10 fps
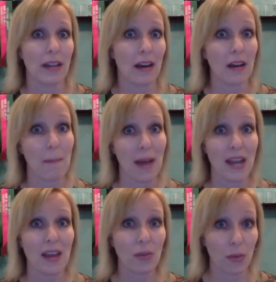like on a
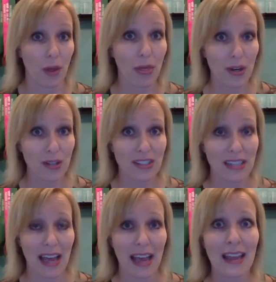Monday through a
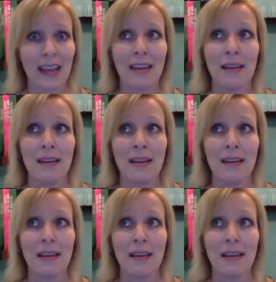Thursday,